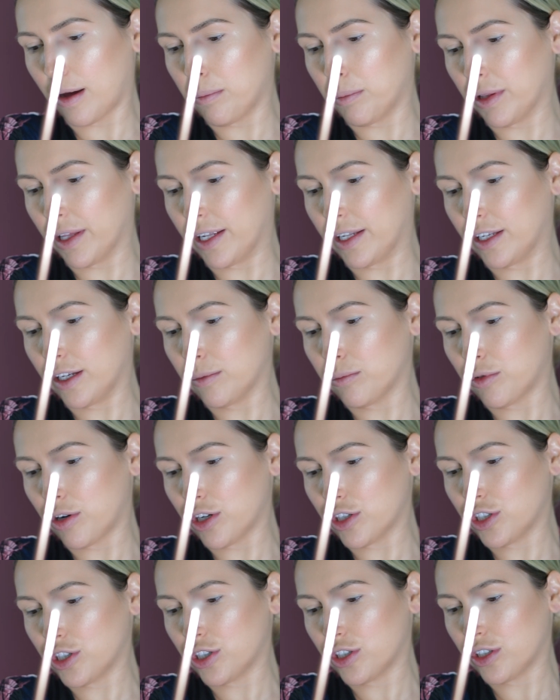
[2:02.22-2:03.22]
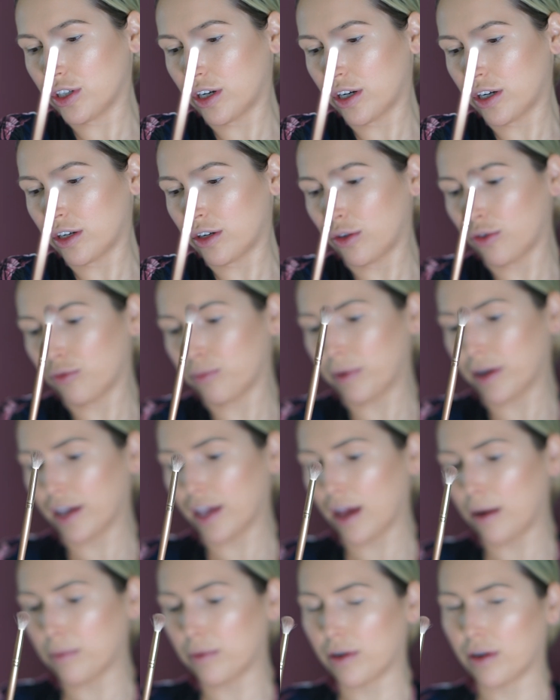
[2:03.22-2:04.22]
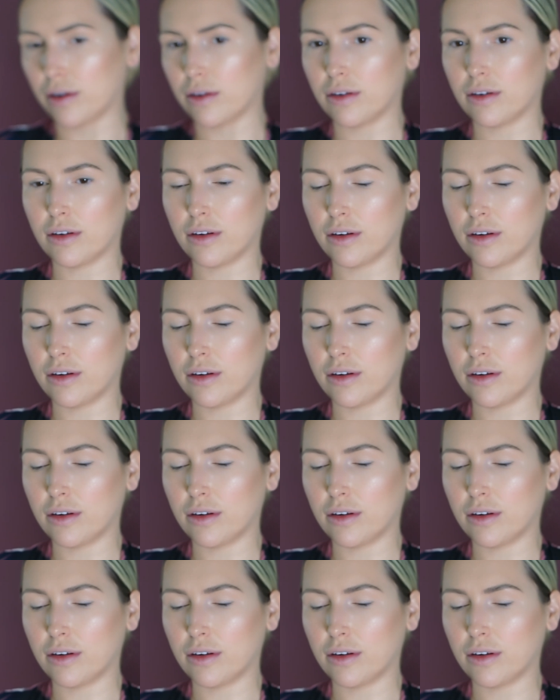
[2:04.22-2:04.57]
blending brush. I don't know if my camera